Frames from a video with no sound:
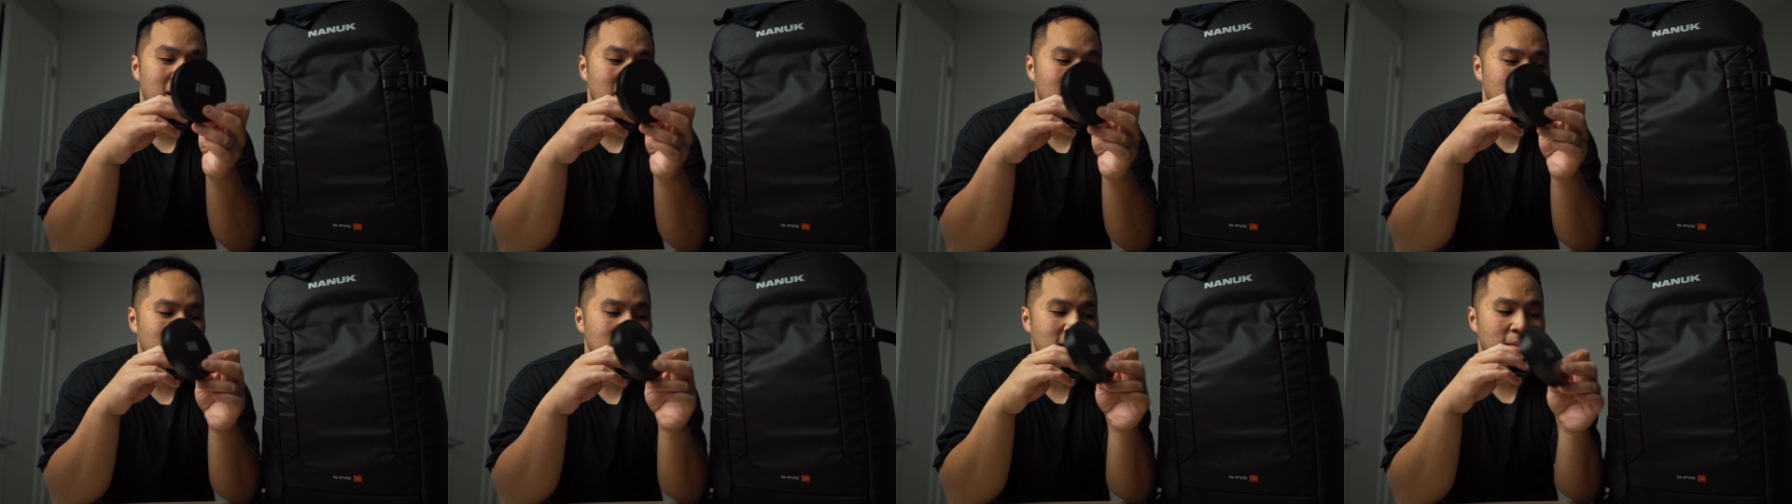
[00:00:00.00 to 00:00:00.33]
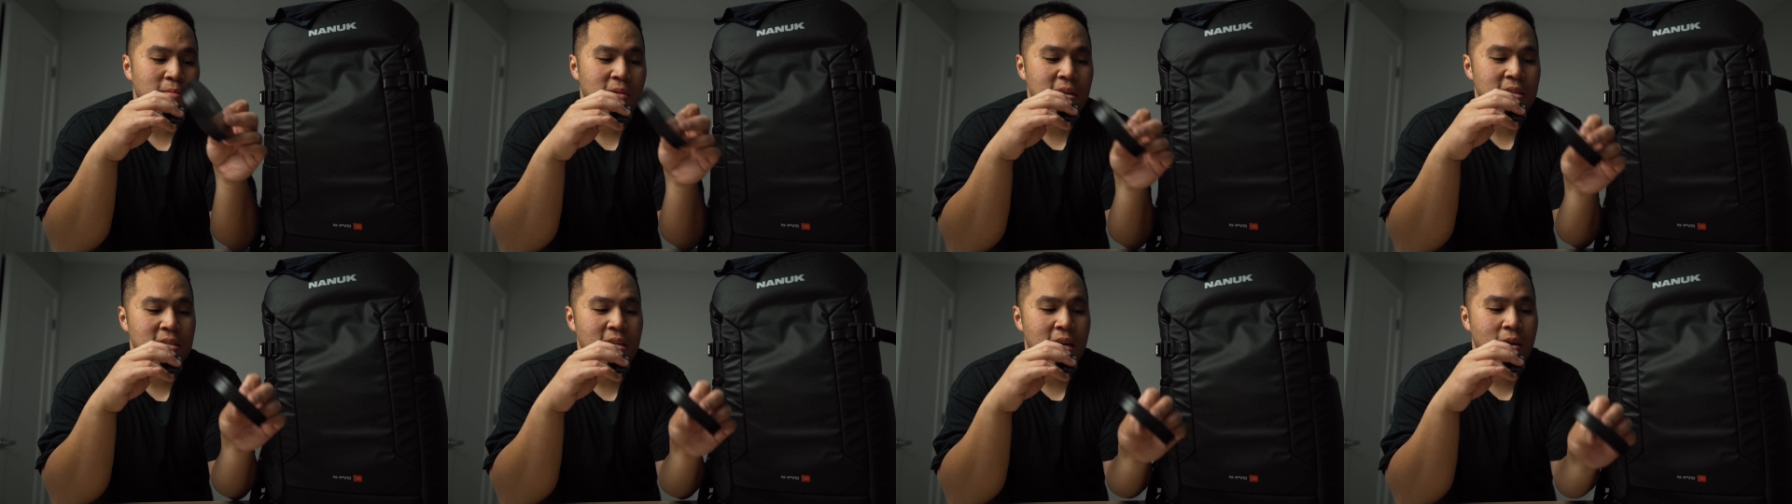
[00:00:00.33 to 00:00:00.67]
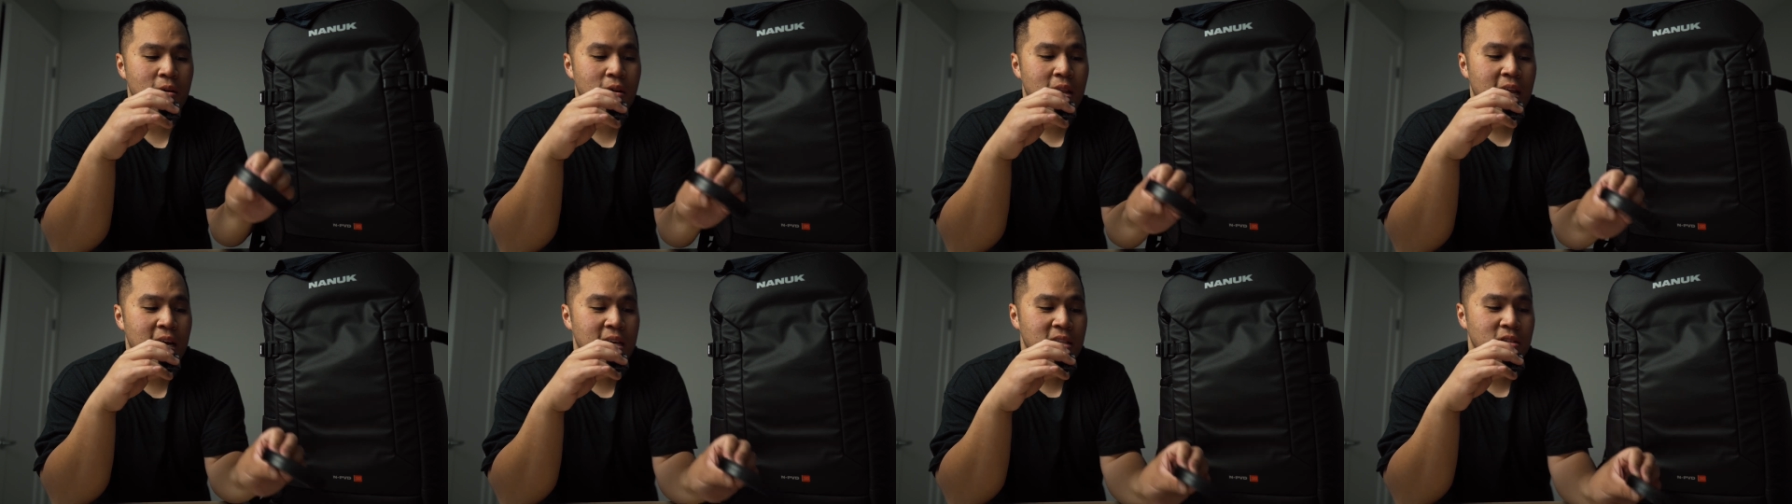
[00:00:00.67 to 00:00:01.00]
and sometimes
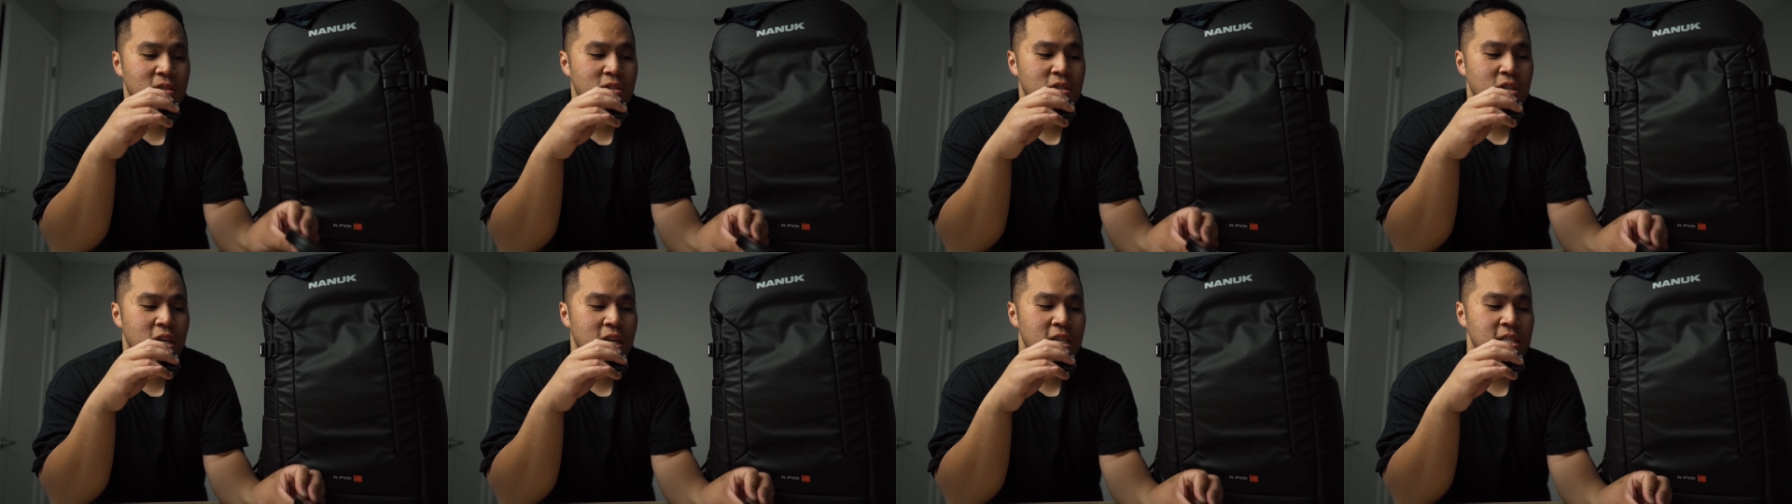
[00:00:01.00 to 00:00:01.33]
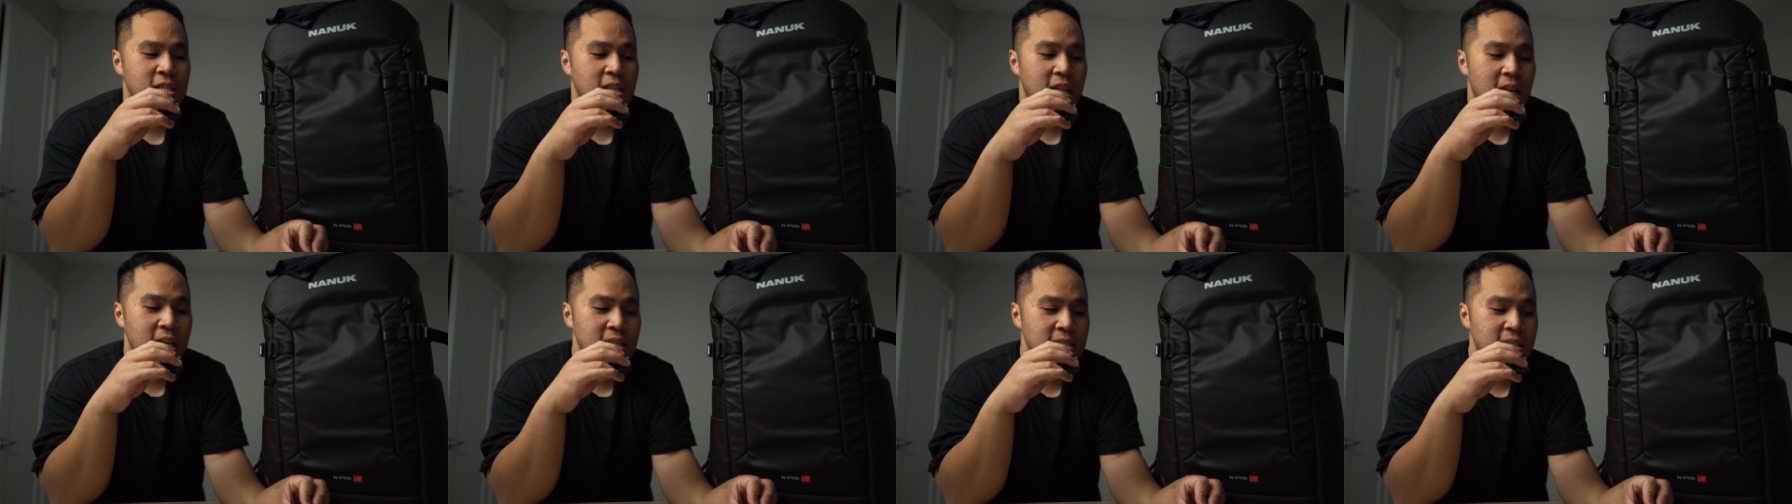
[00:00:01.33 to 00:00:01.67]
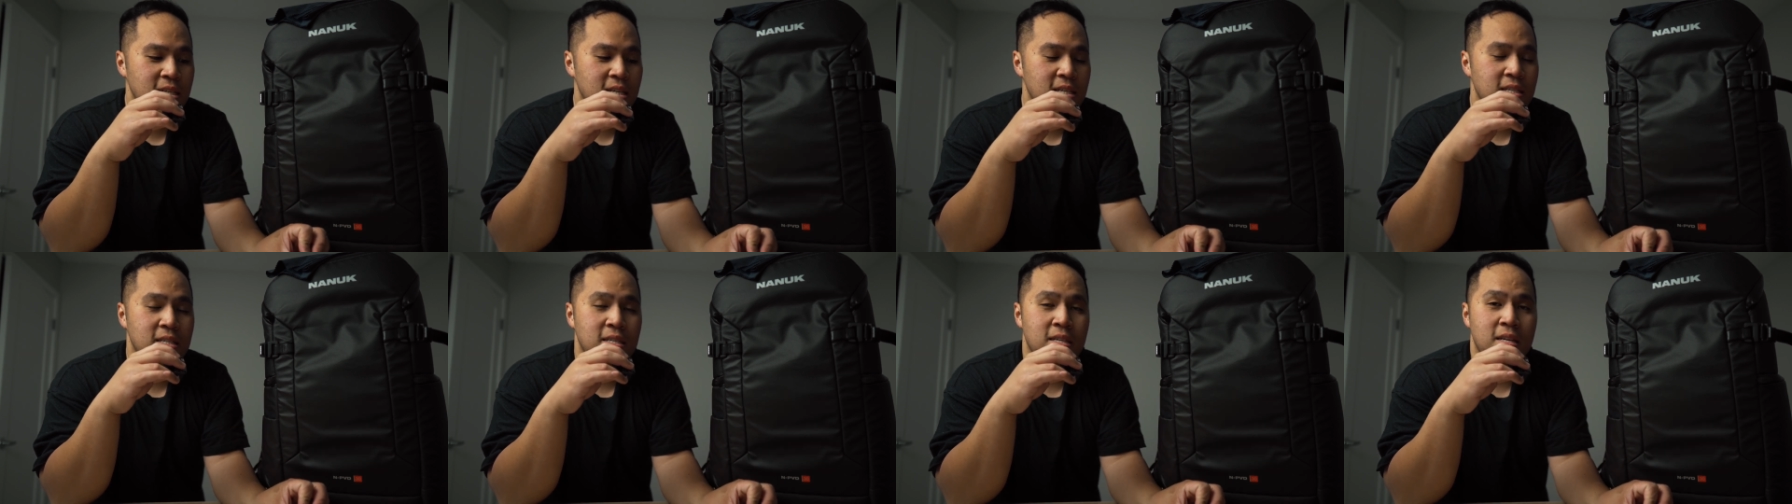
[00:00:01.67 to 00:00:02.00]
I would like to change
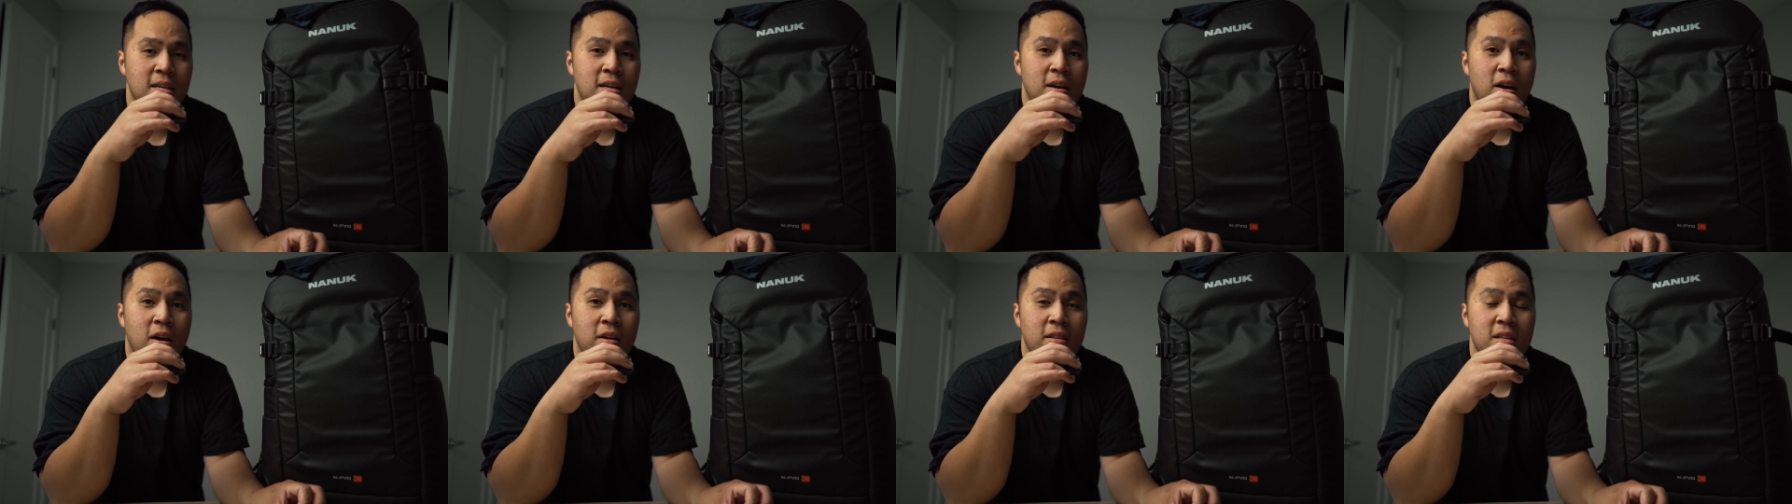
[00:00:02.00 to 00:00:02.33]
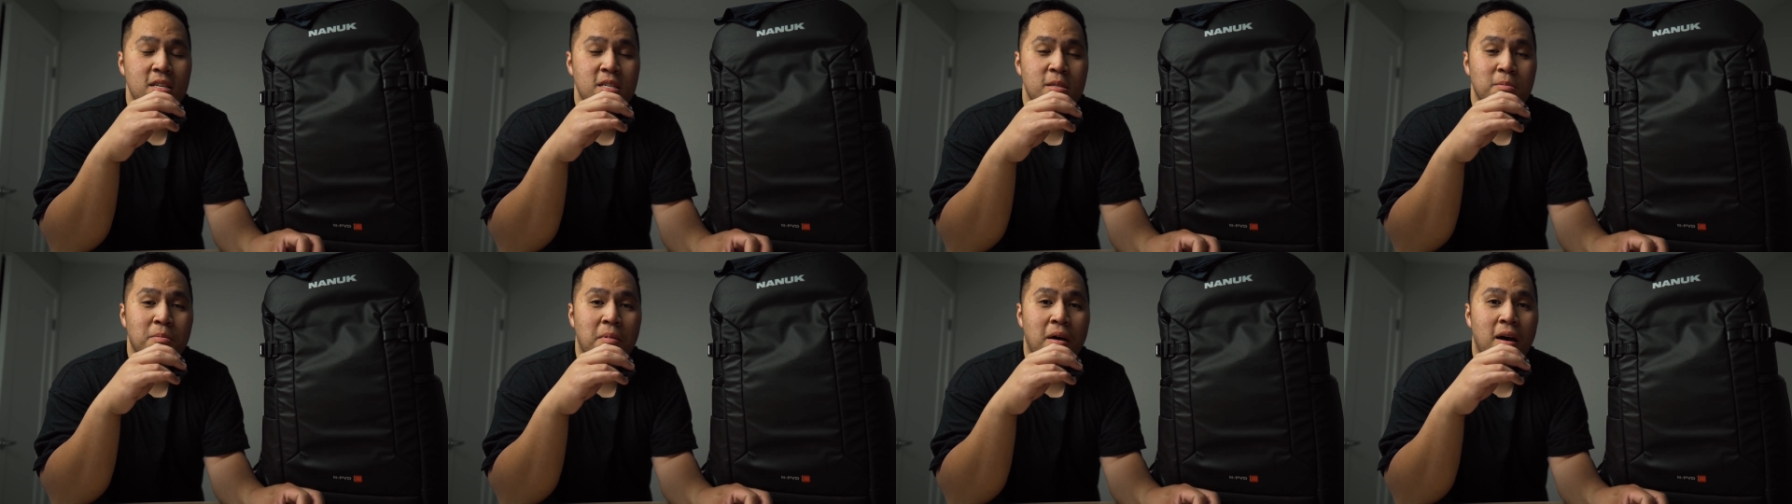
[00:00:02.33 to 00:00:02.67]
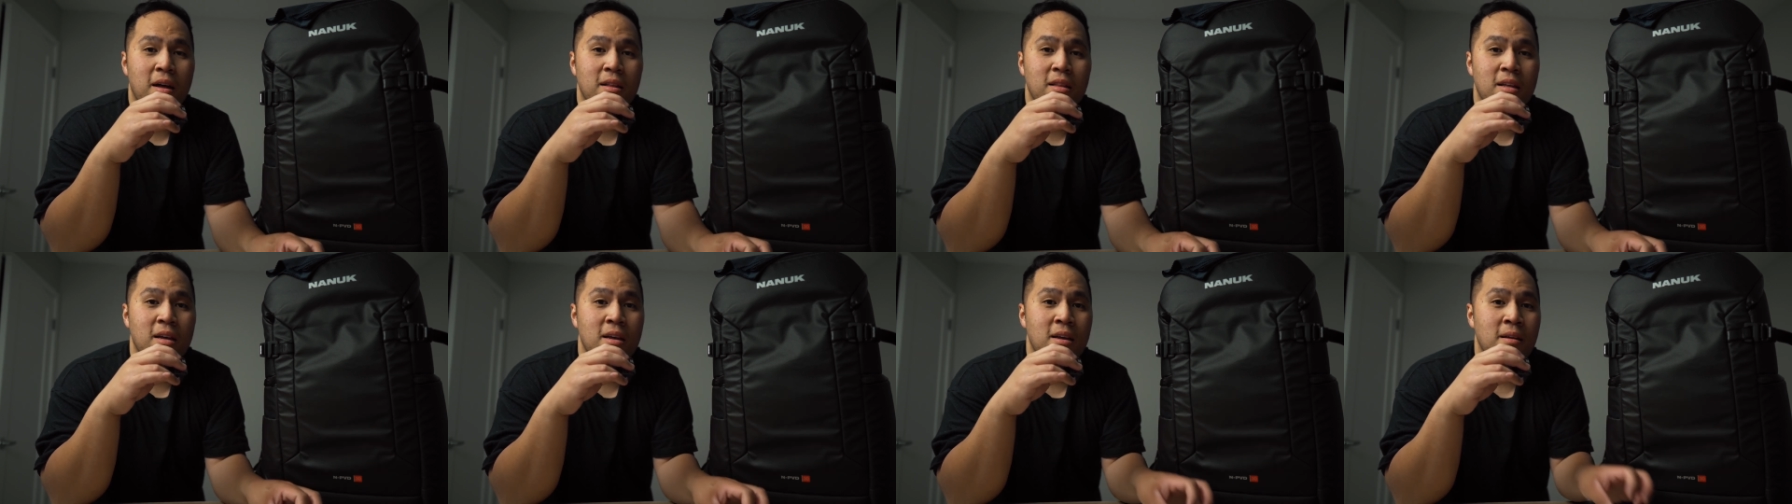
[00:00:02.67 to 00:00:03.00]
lenses on the
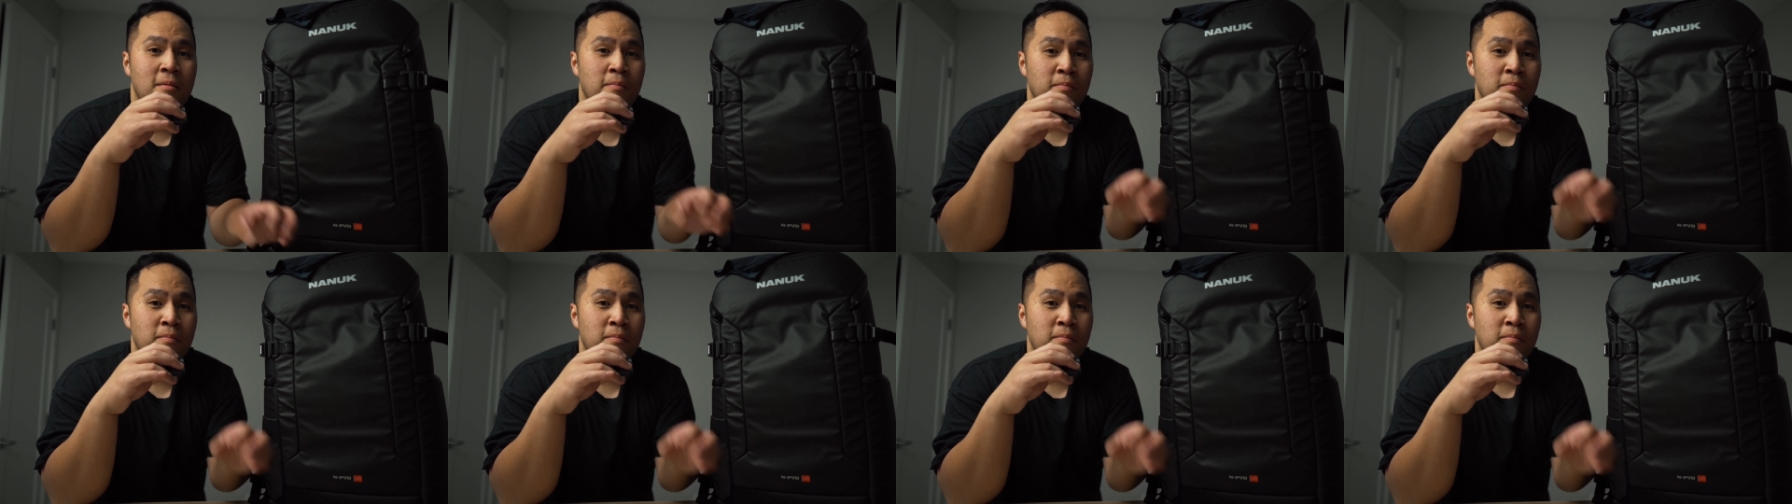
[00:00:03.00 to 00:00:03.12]
spot.